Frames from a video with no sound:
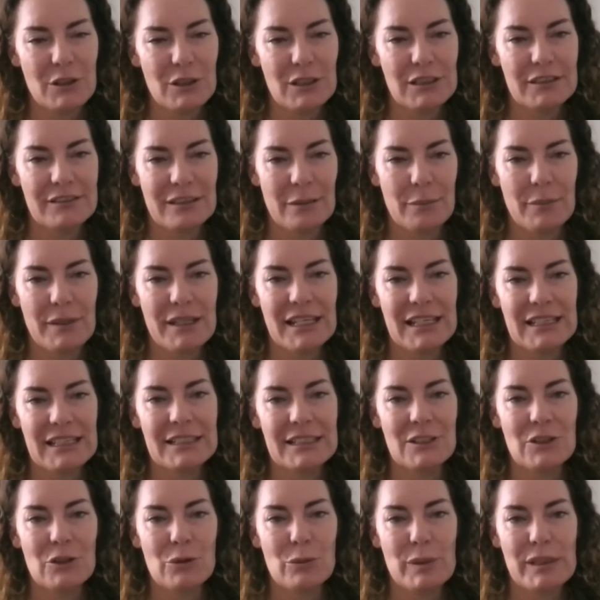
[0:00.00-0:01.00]
or something a
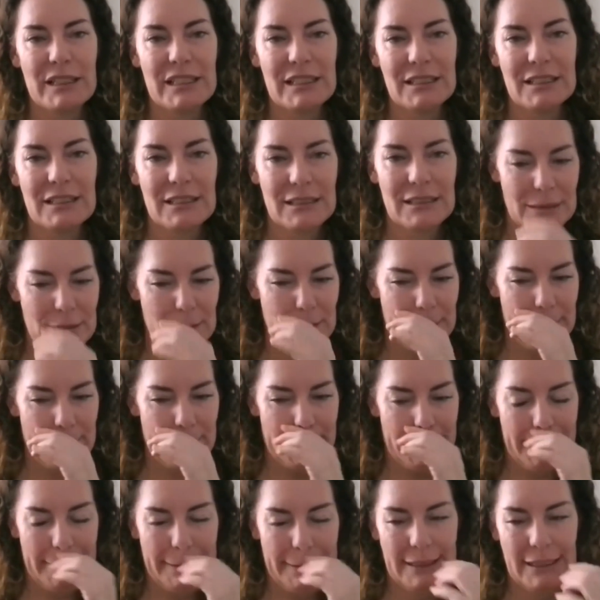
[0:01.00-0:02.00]
little bit
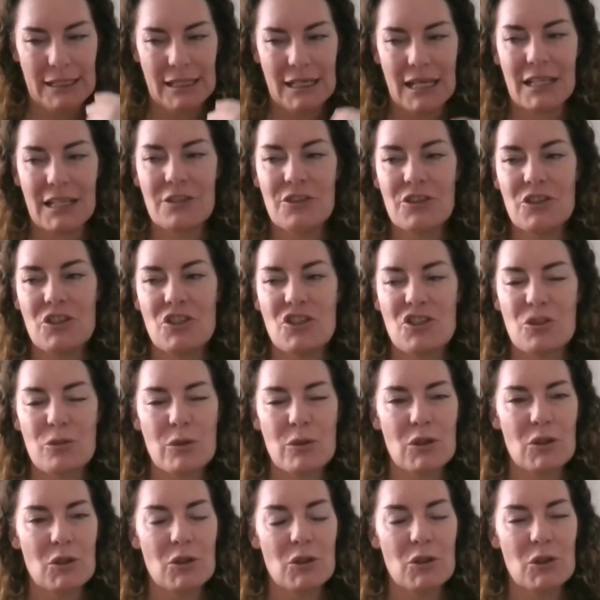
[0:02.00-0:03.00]

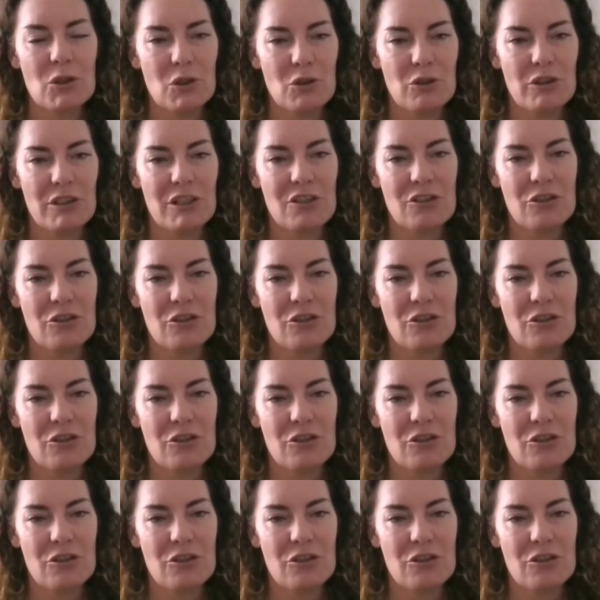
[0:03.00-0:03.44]
unusual, or